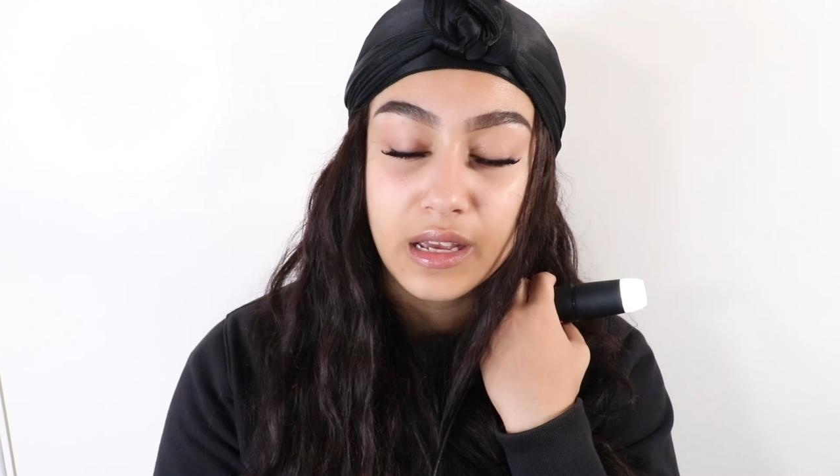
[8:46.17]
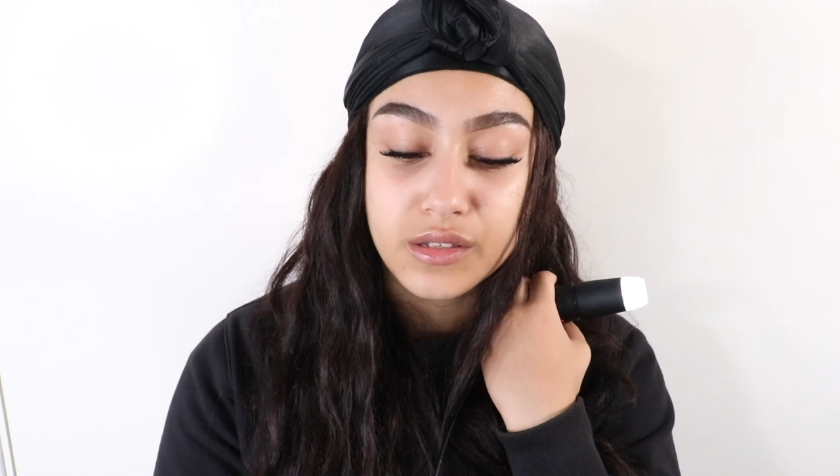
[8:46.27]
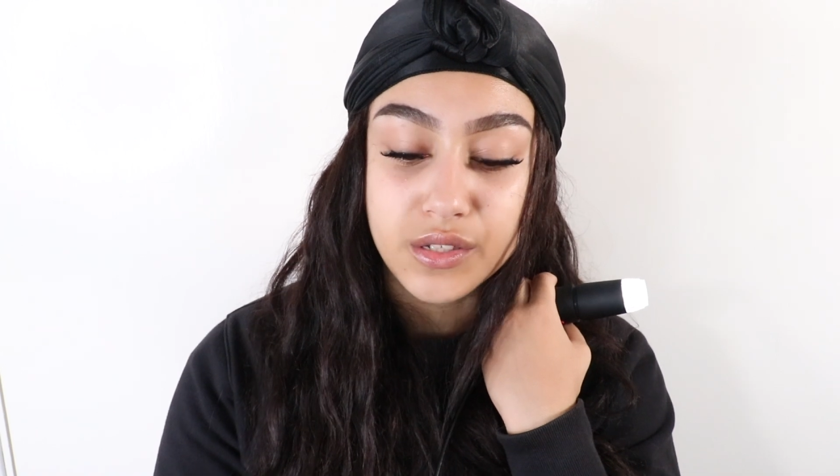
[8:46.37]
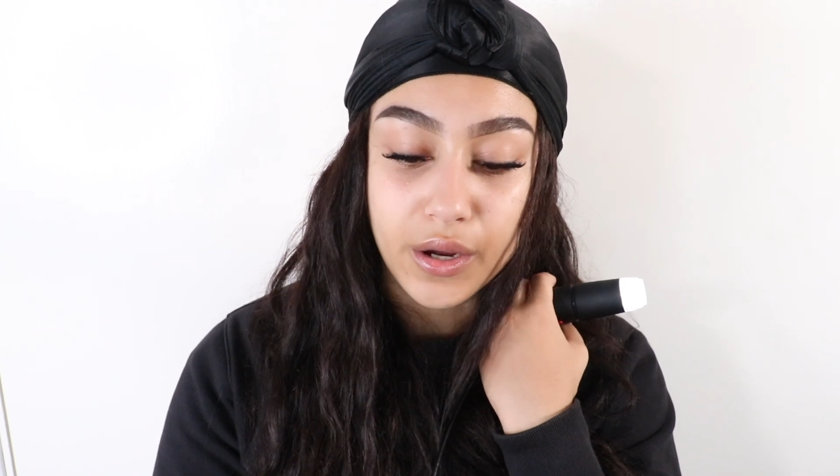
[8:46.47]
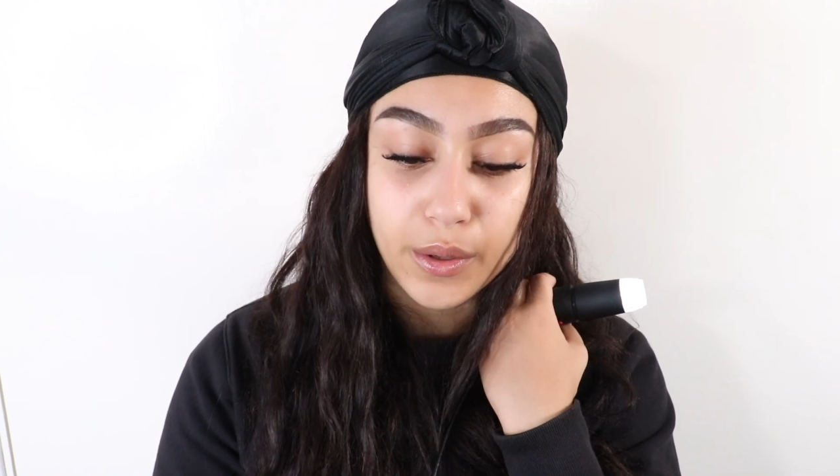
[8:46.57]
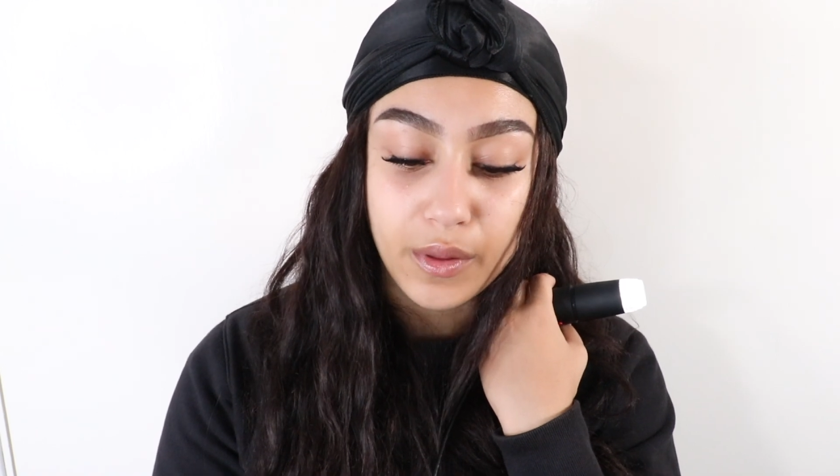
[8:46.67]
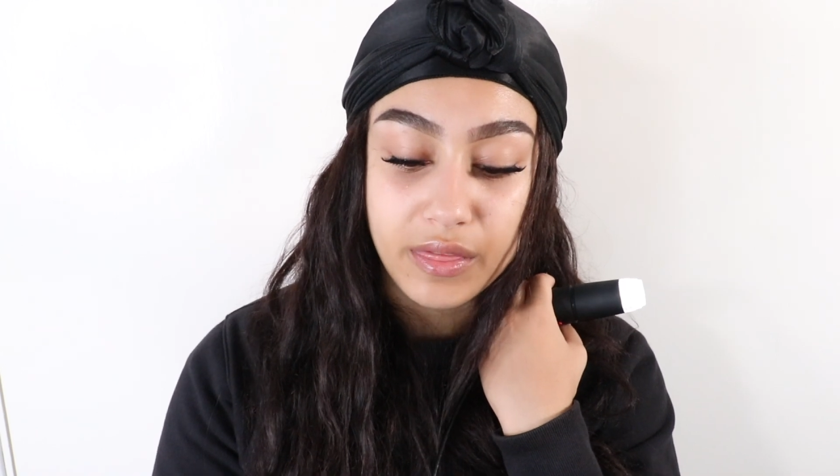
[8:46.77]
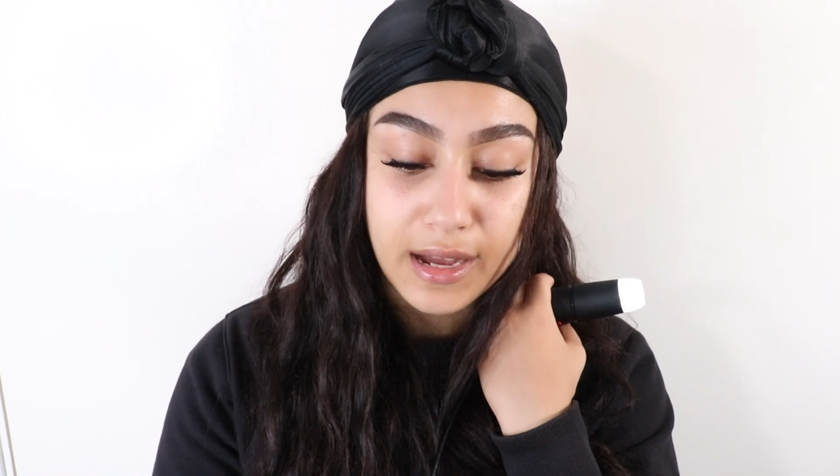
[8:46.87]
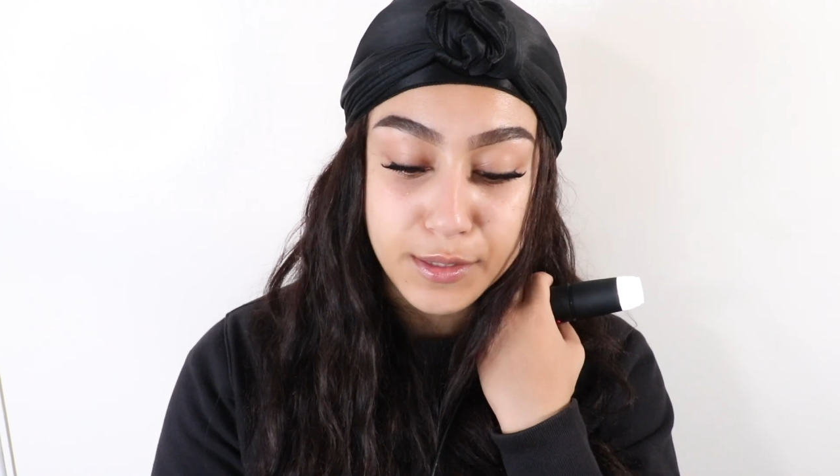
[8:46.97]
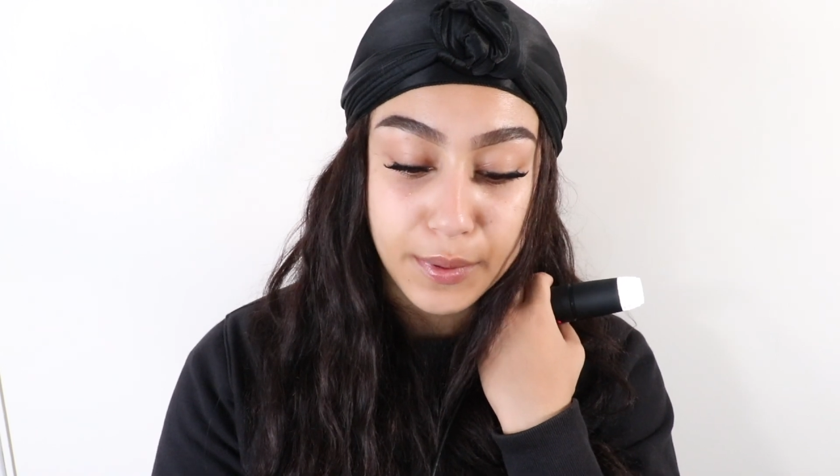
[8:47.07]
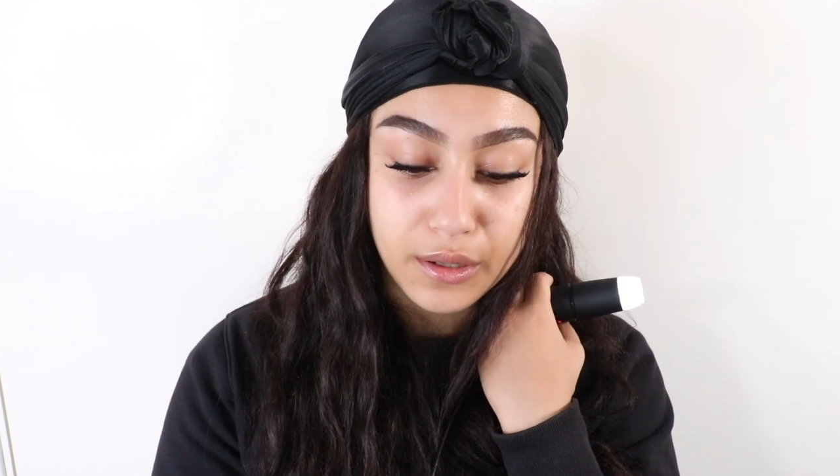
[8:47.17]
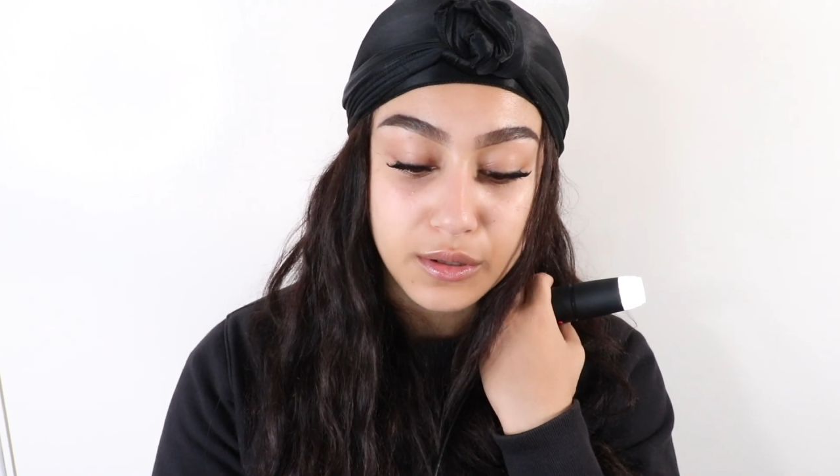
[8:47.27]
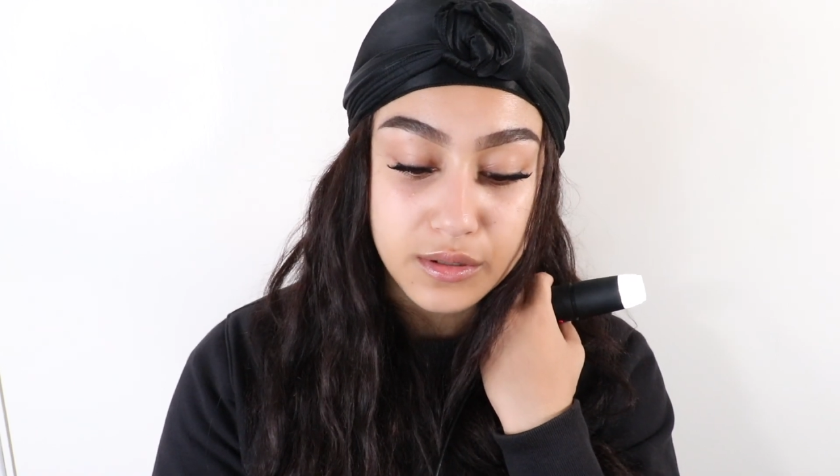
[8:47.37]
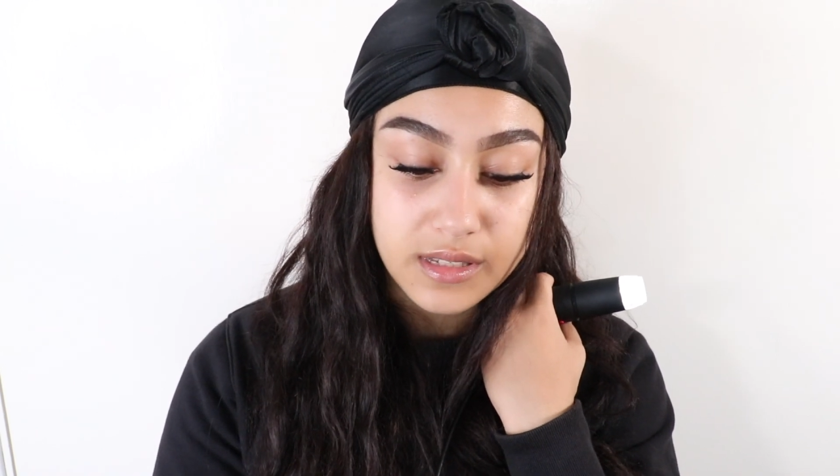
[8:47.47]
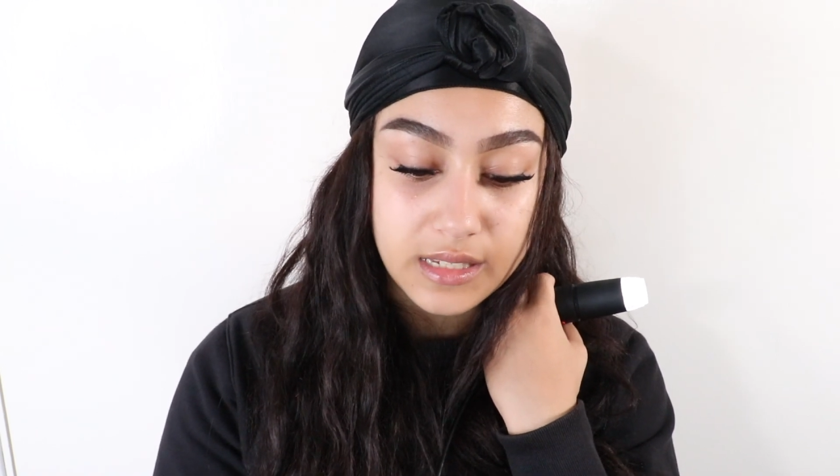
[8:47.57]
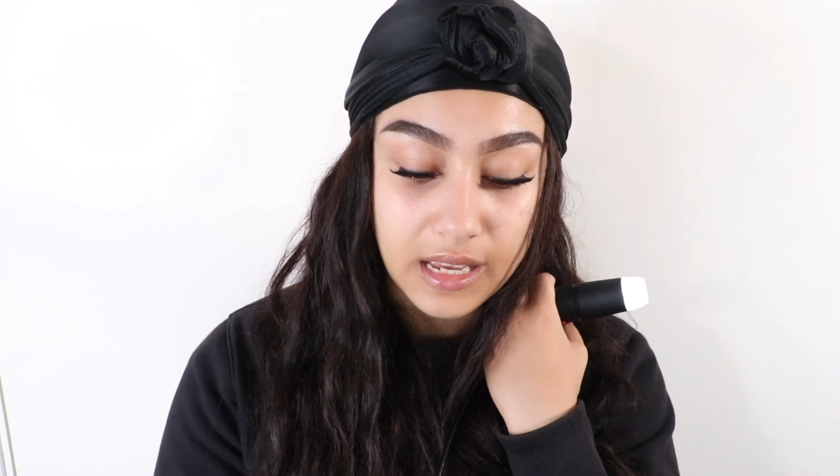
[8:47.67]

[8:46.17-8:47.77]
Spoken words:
So that's because